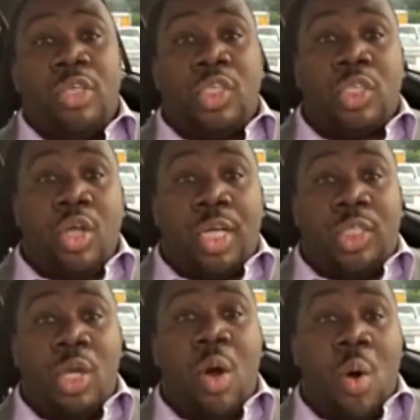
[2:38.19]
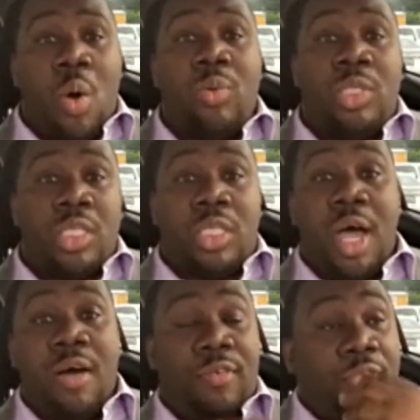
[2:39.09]
Start your own
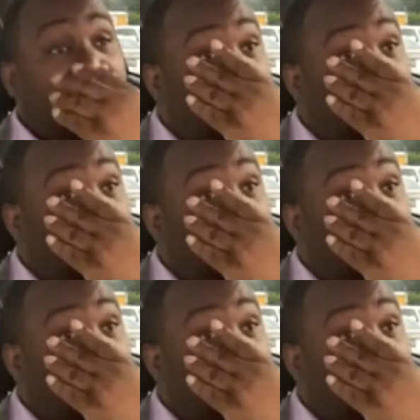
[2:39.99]
stuff.